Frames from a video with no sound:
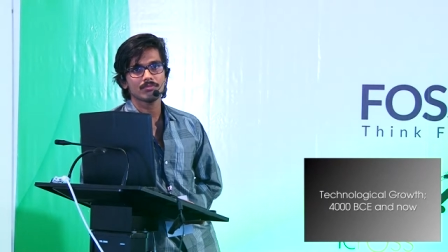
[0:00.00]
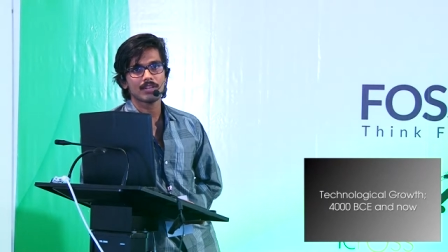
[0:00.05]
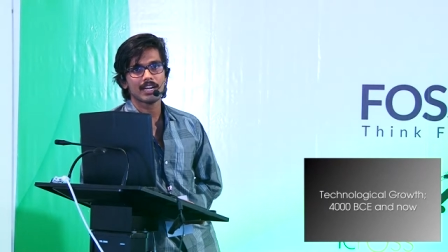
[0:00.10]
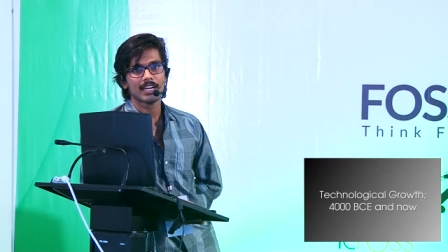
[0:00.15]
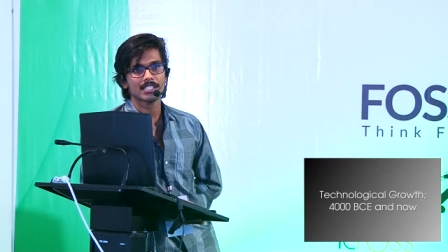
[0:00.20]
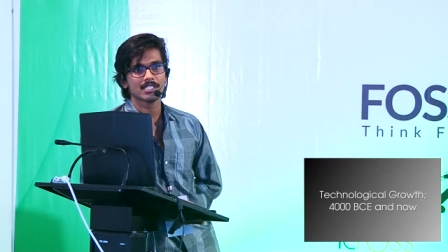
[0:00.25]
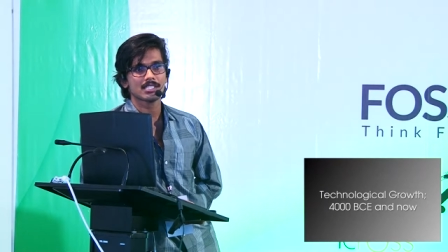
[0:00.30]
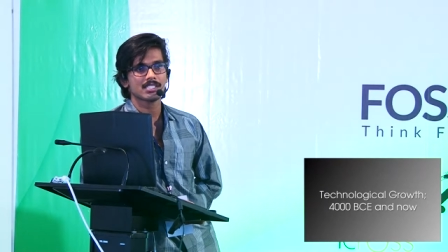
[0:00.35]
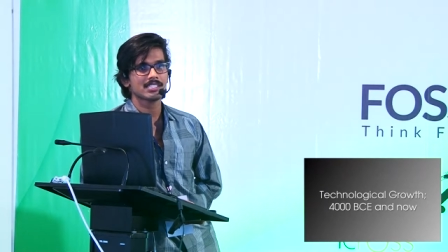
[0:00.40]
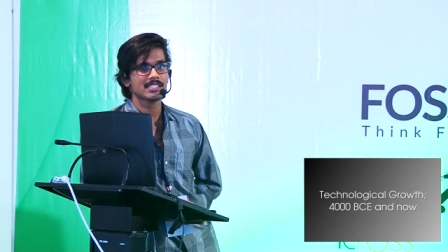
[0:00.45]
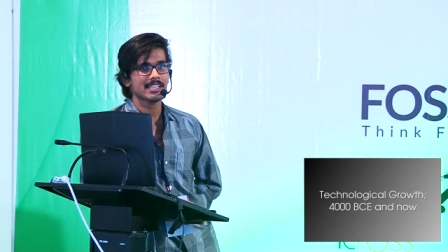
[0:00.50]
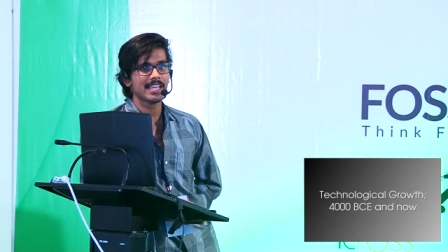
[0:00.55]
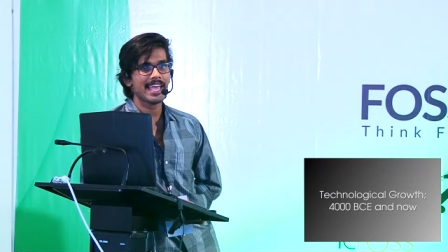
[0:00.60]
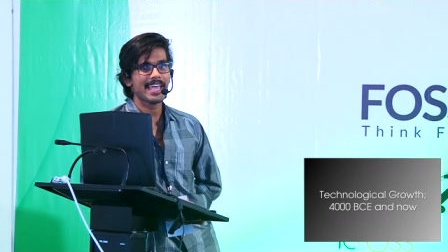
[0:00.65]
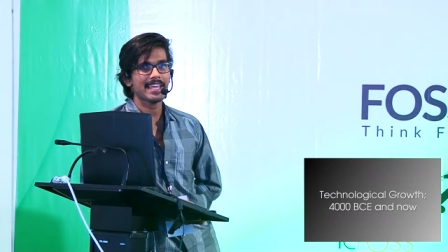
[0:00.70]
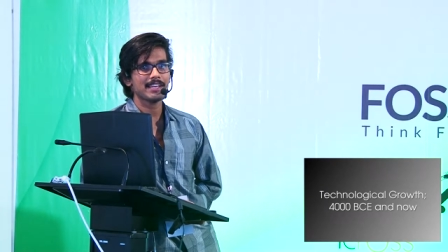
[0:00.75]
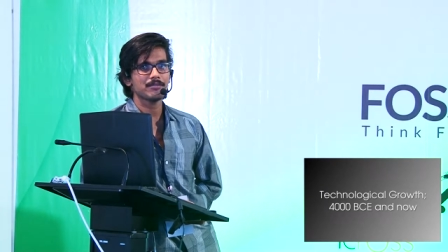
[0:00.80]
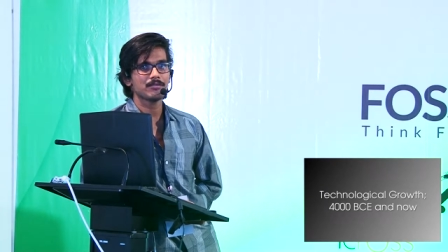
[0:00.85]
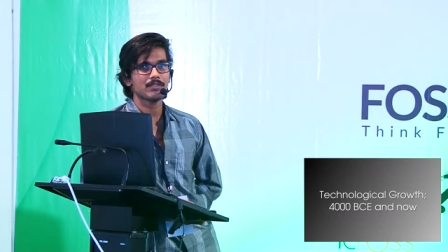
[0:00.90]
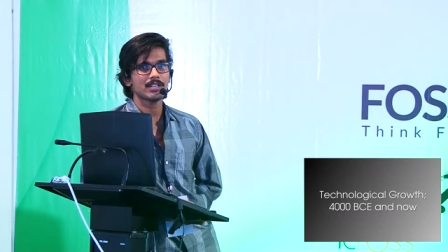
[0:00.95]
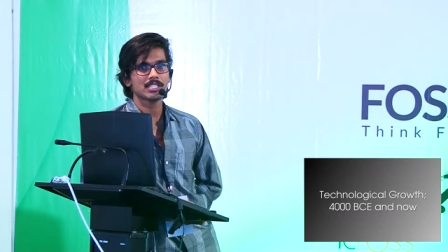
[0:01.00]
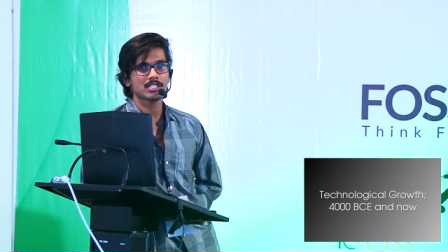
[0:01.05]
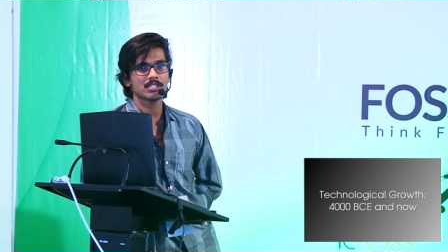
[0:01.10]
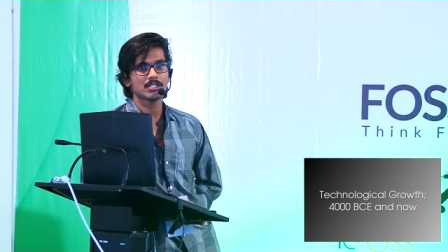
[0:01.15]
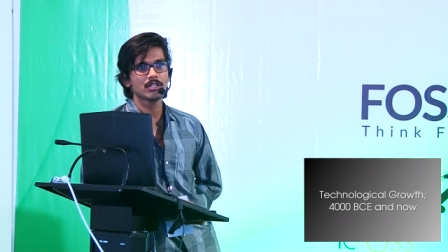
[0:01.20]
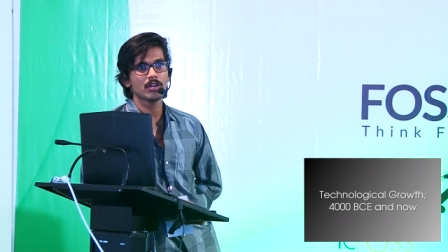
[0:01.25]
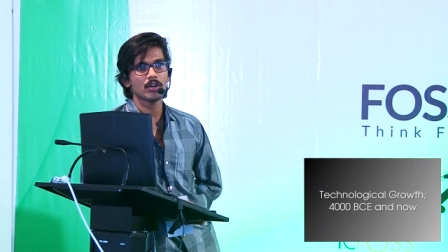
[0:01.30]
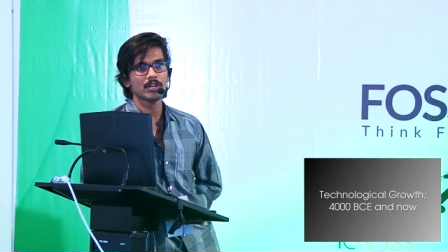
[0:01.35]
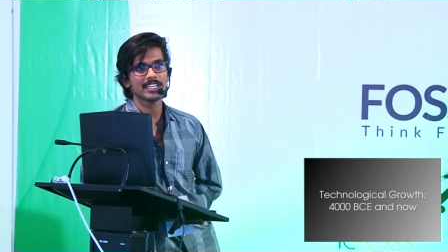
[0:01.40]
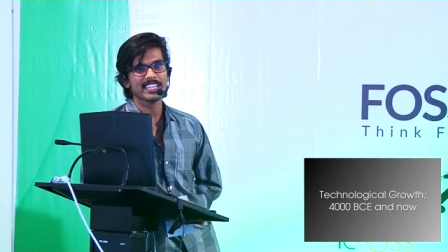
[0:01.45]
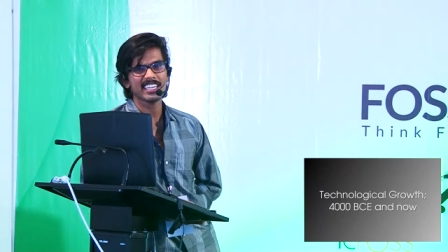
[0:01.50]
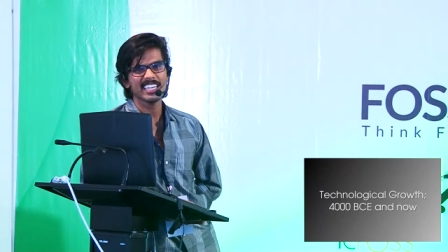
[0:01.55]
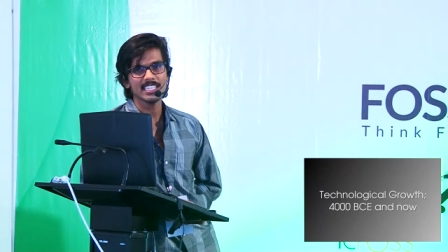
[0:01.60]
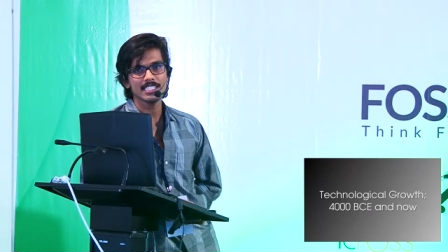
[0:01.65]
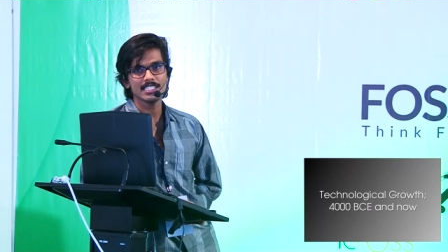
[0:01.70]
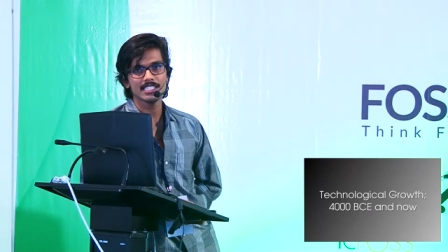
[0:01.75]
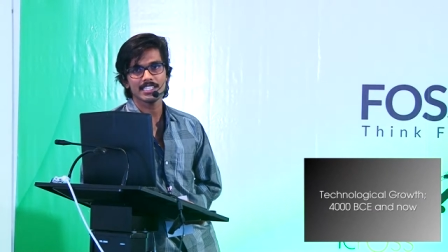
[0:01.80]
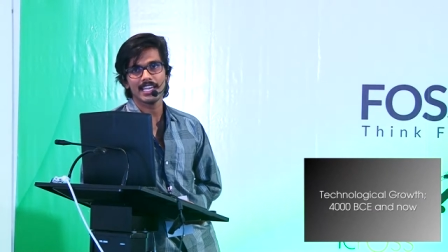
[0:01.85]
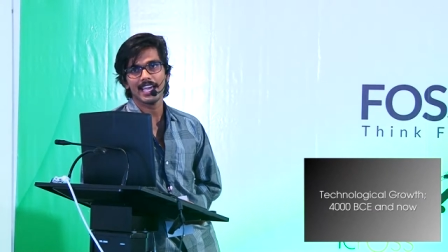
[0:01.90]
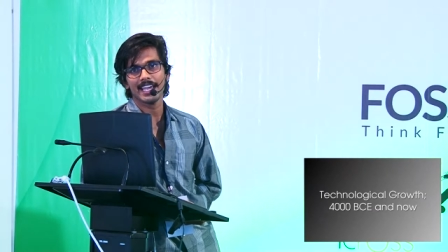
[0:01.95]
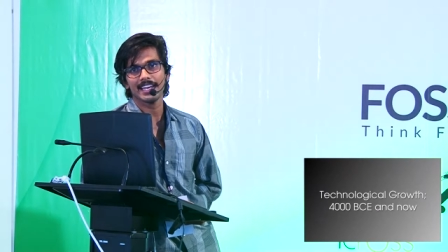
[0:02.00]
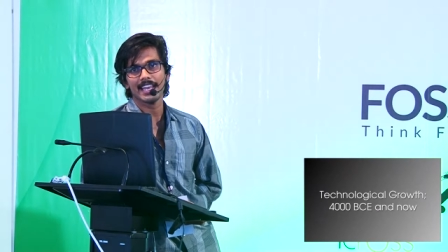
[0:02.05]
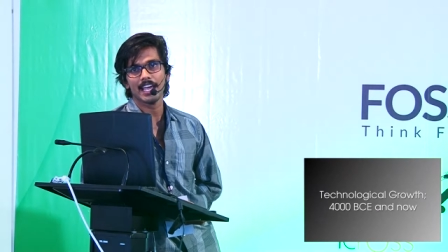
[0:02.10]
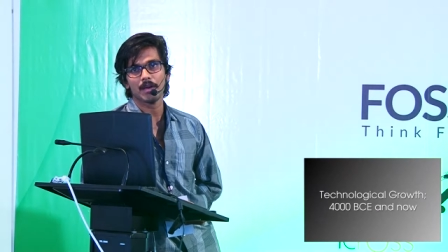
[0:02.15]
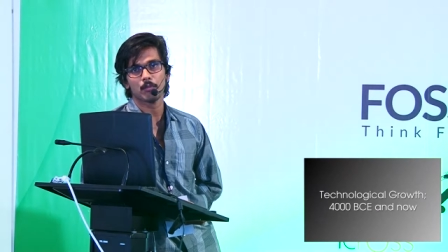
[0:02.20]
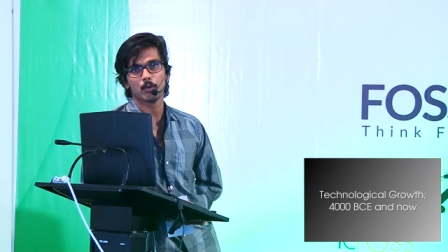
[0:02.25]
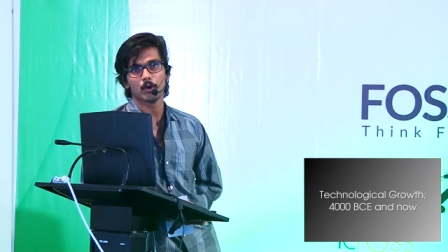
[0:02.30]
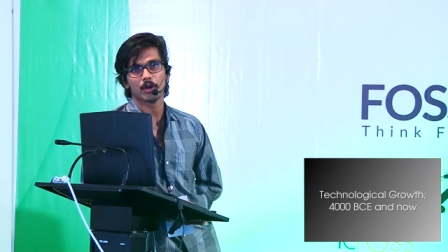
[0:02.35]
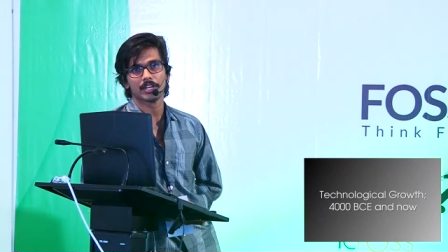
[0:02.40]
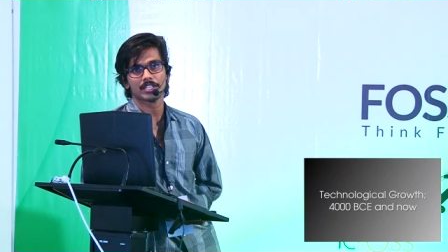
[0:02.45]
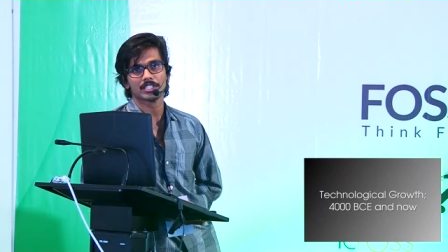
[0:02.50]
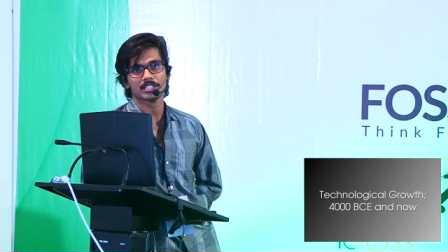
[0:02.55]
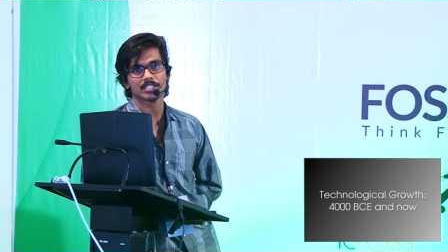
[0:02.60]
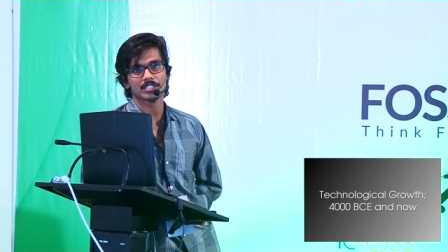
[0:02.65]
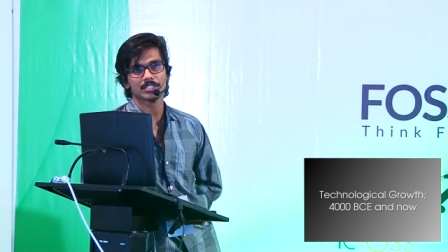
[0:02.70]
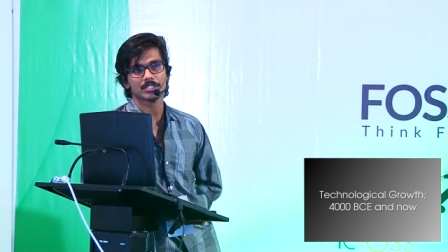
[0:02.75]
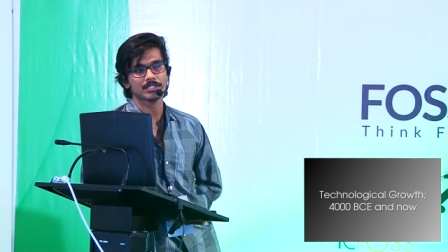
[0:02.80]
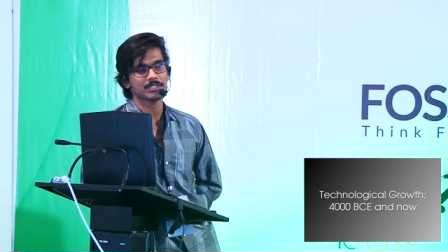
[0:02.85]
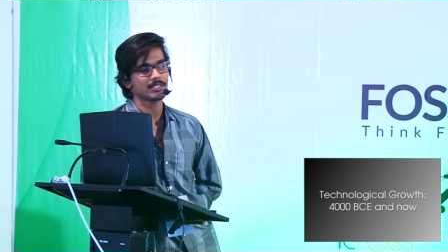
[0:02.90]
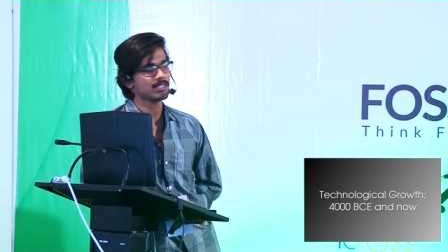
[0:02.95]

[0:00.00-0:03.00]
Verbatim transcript: understand what's going inside a product.